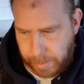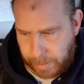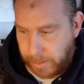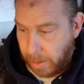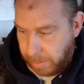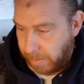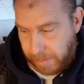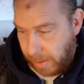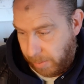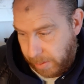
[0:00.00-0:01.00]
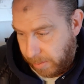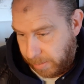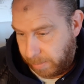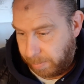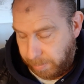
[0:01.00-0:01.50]
In terms of, you know,
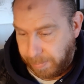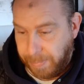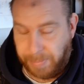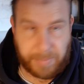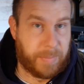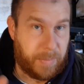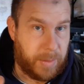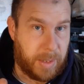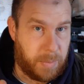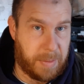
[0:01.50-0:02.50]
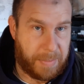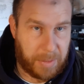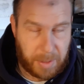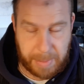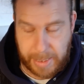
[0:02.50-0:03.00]
I've
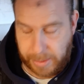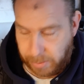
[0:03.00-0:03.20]
waffled on a bit there,